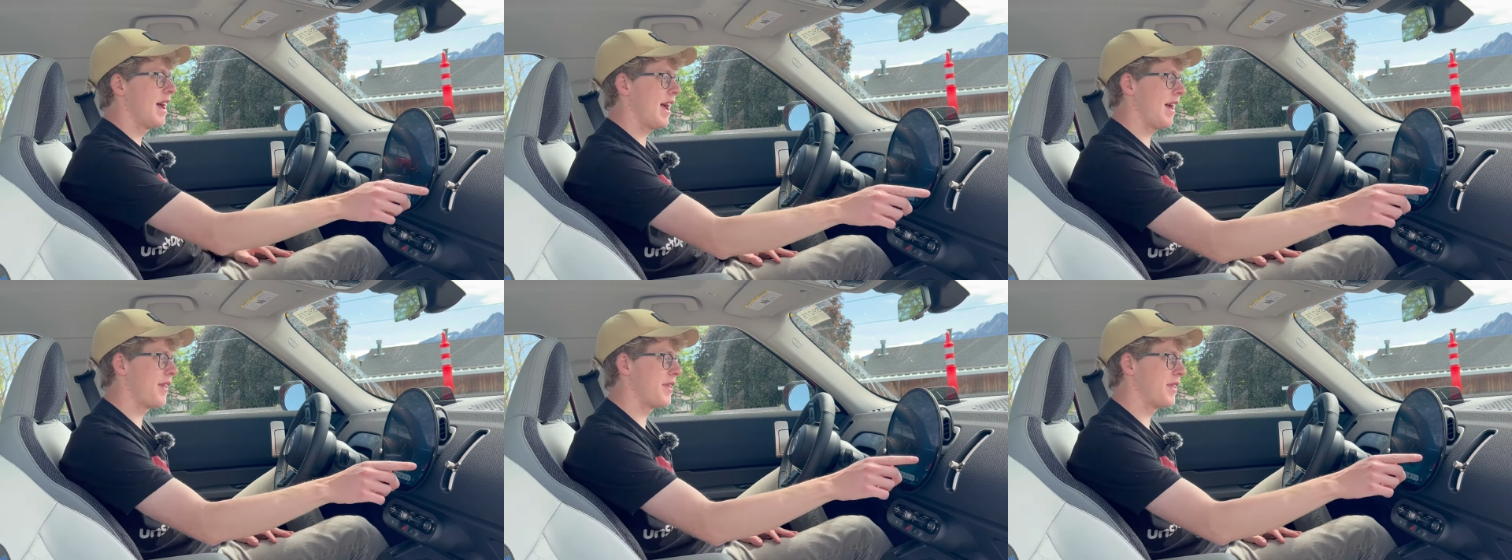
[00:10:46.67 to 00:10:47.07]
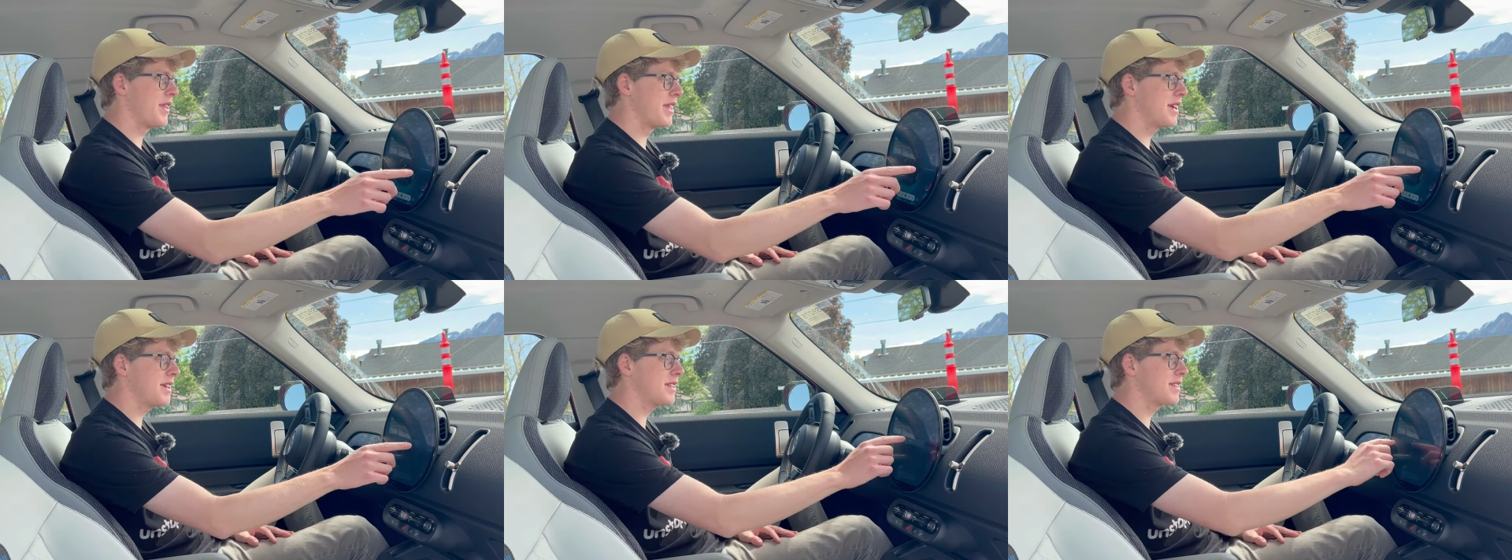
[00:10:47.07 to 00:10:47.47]
And
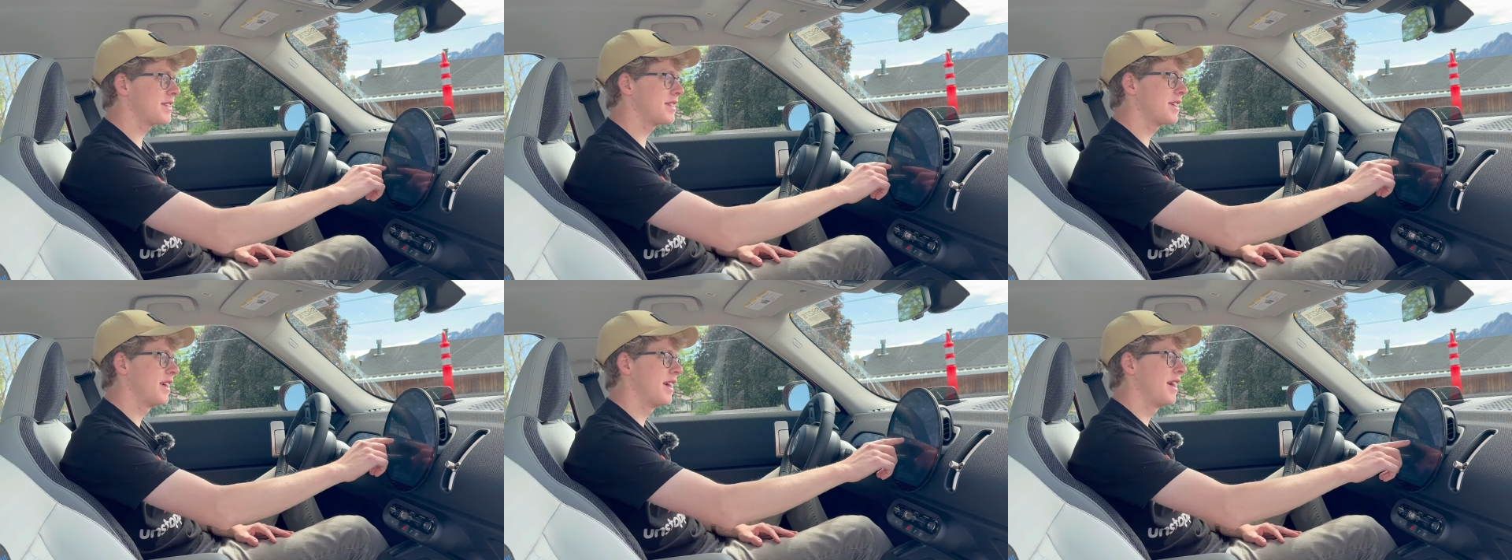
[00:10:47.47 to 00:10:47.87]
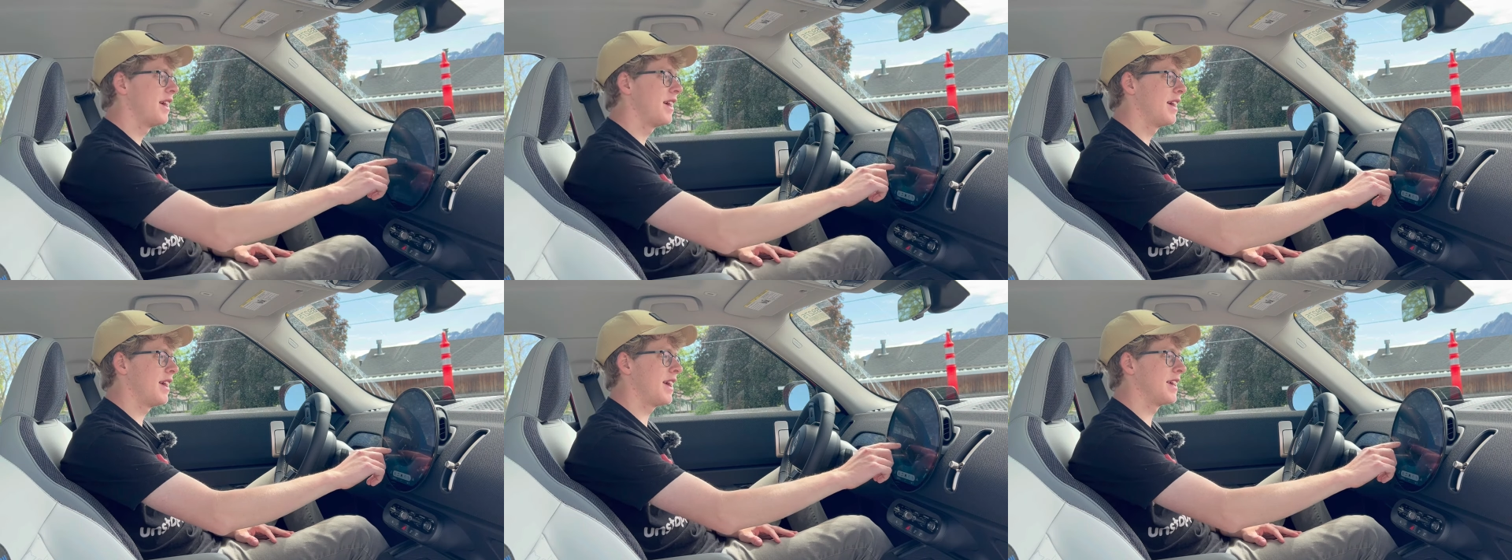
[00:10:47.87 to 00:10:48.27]
this
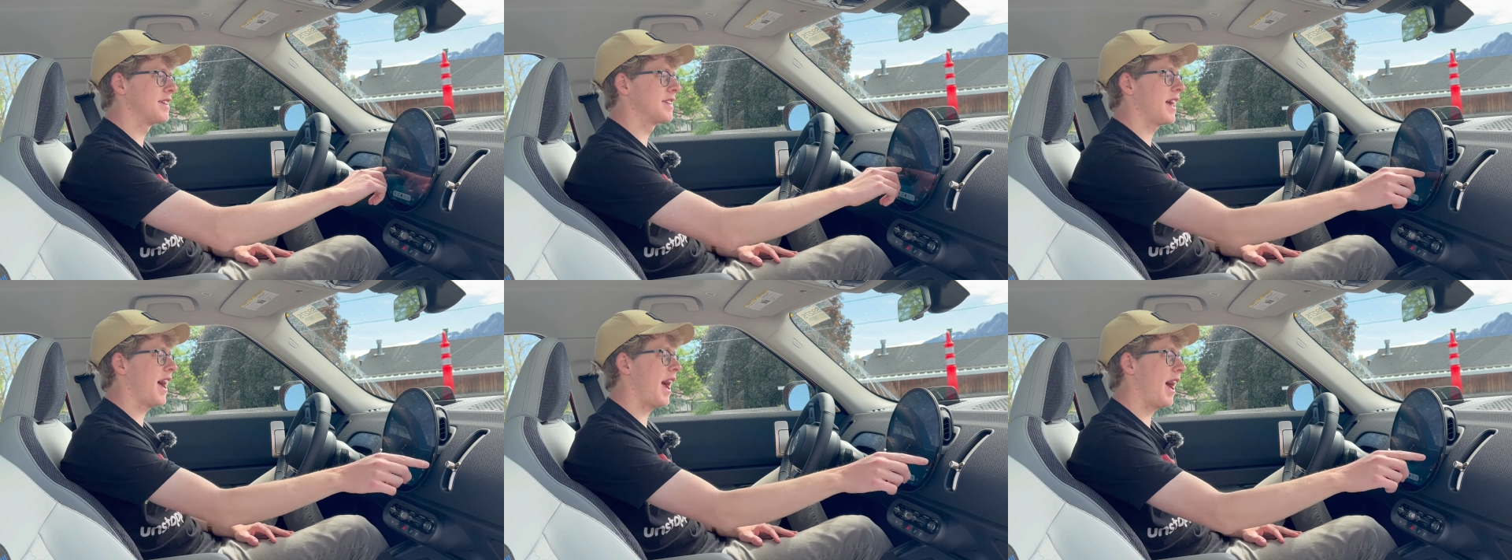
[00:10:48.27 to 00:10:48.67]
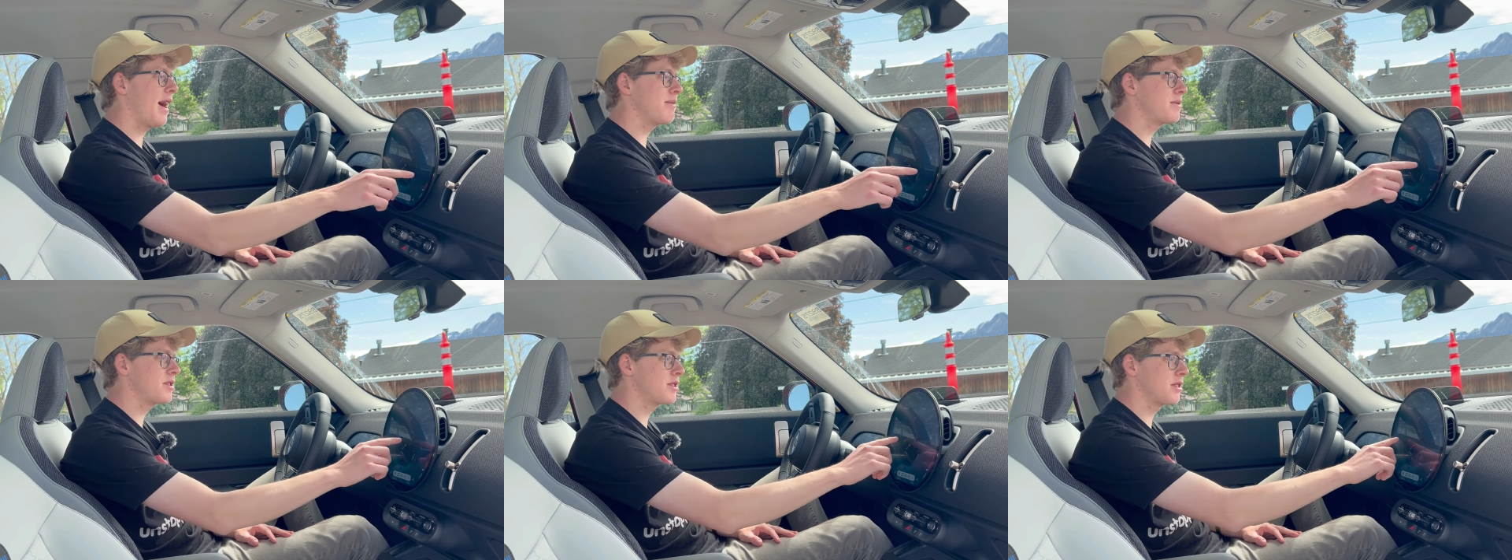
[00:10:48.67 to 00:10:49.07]
is
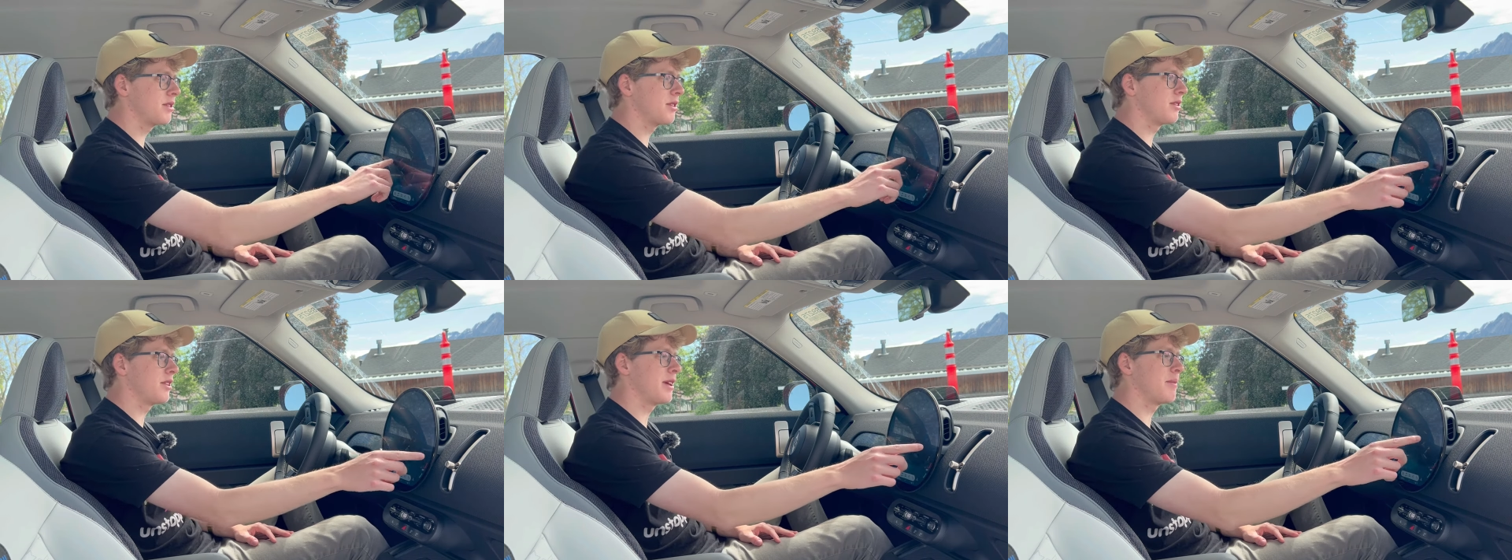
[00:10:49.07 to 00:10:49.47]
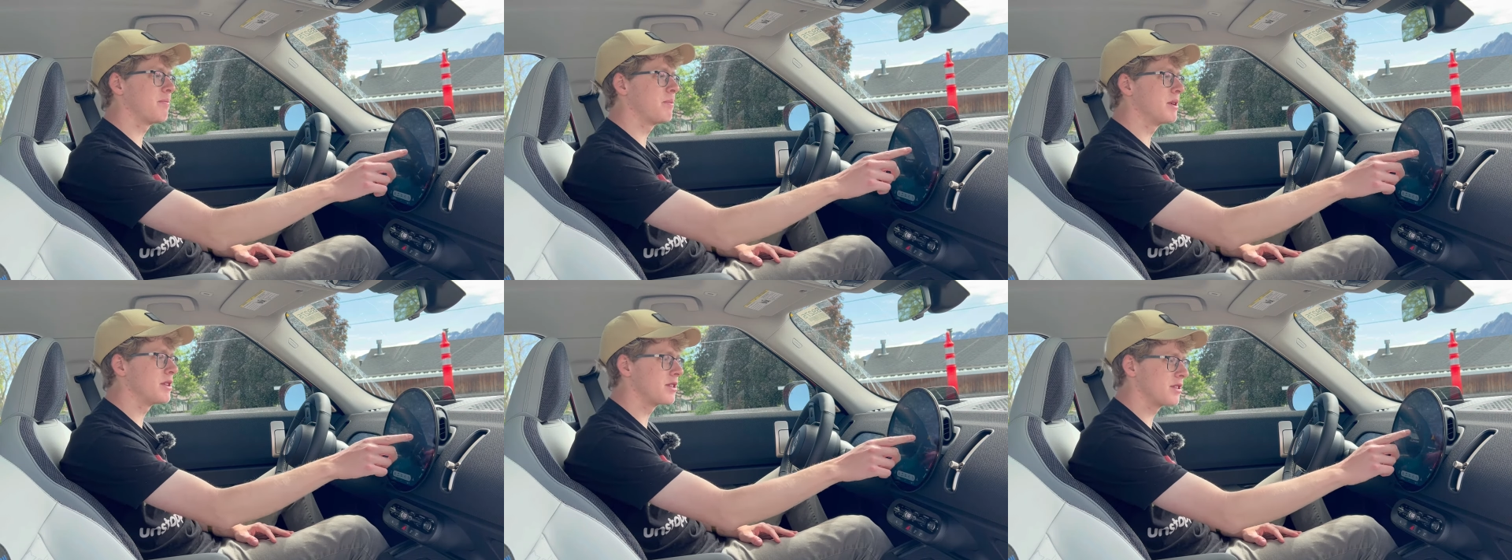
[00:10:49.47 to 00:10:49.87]
absolutely
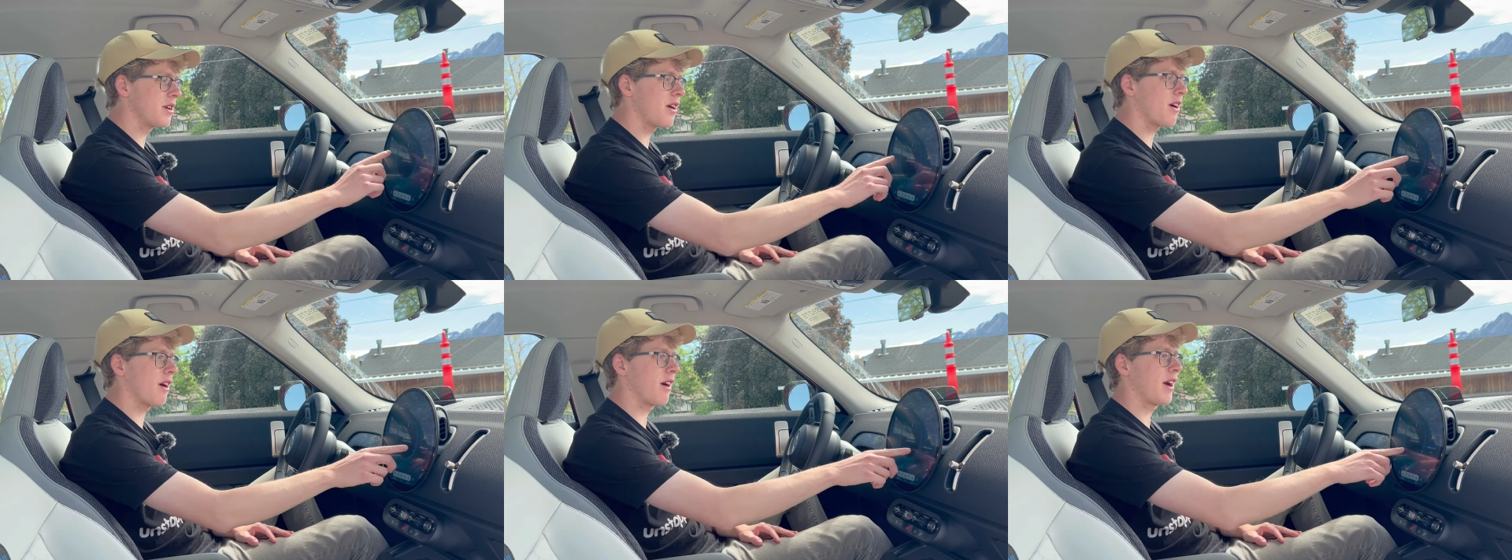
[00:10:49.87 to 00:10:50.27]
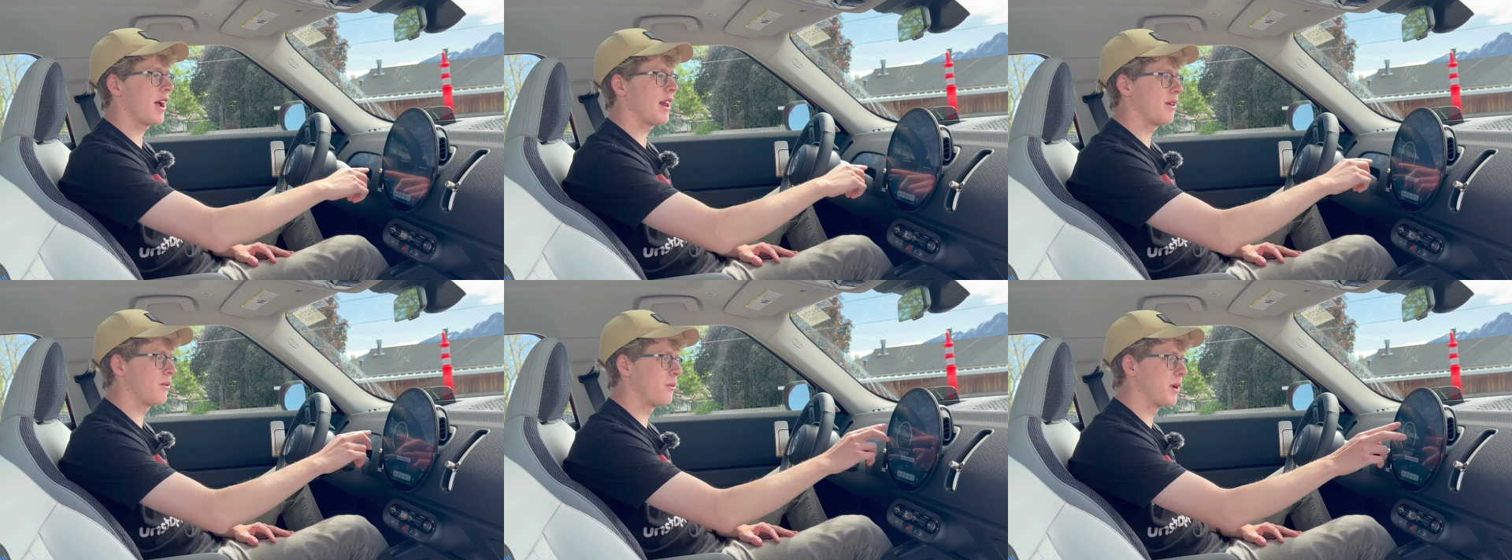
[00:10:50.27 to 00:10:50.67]
bizarre
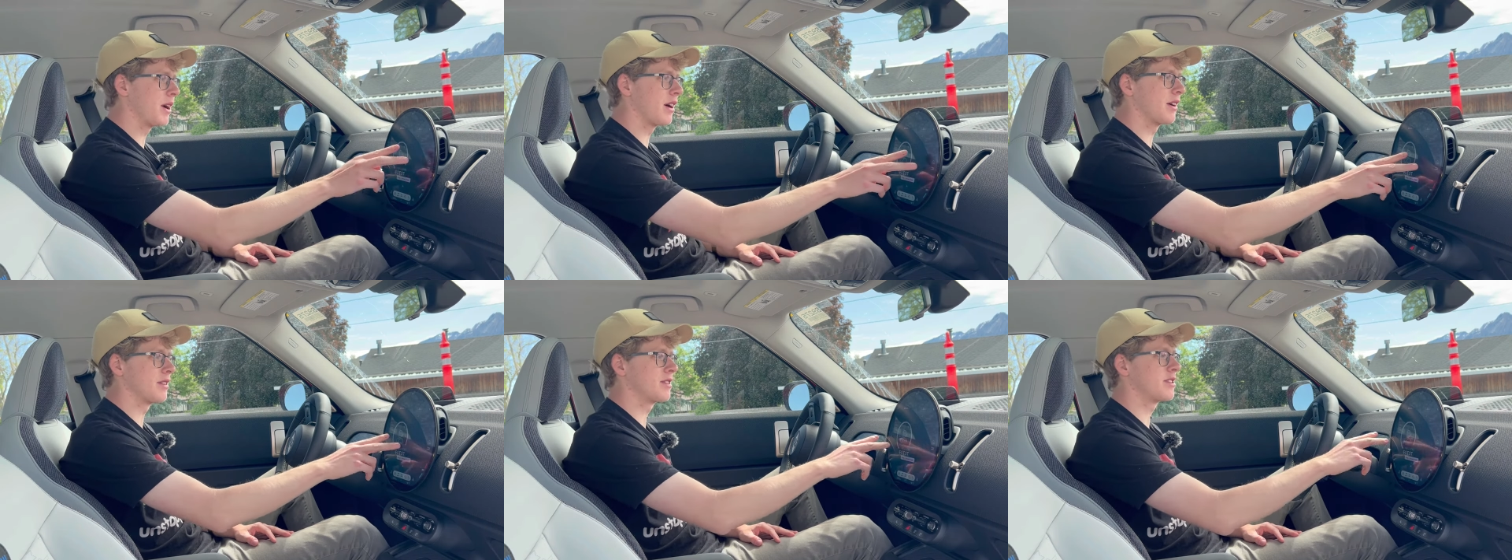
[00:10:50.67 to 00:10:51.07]
and weird.